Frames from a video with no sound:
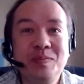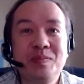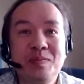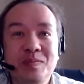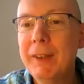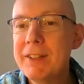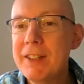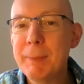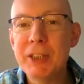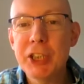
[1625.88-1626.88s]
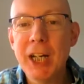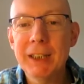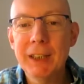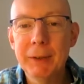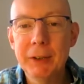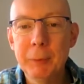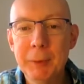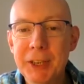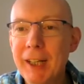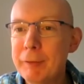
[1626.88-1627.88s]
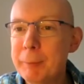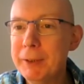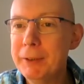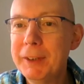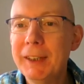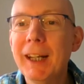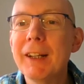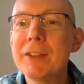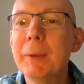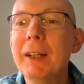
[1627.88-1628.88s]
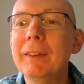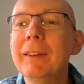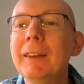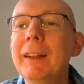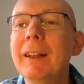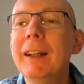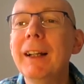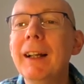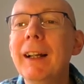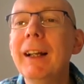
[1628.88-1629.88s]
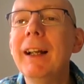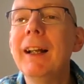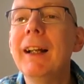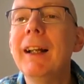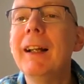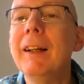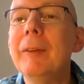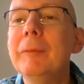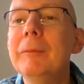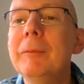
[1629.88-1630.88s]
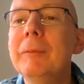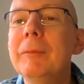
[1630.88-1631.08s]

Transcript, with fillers: Sorry, I realise there's been chat going on which I haven't been looking at as well. Um...